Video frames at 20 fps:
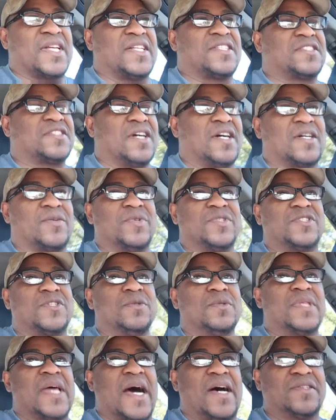I stuck with
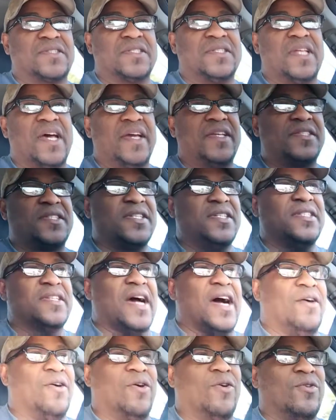2019,
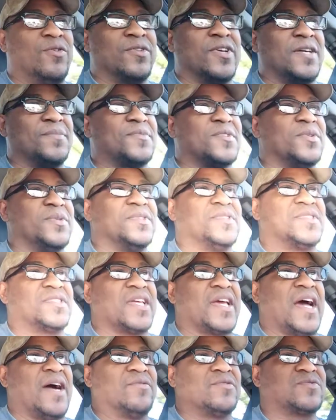I'll own up to it and
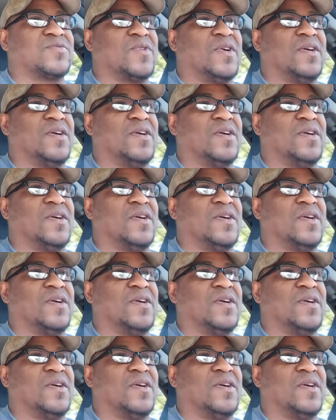say I was